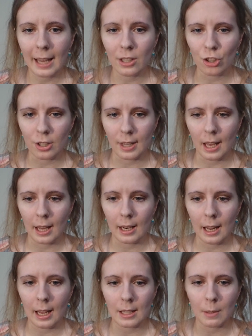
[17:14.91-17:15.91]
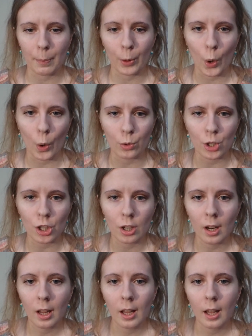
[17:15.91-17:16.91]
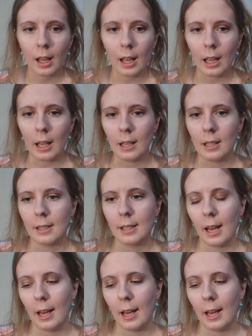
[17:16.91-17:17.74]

just that his approach is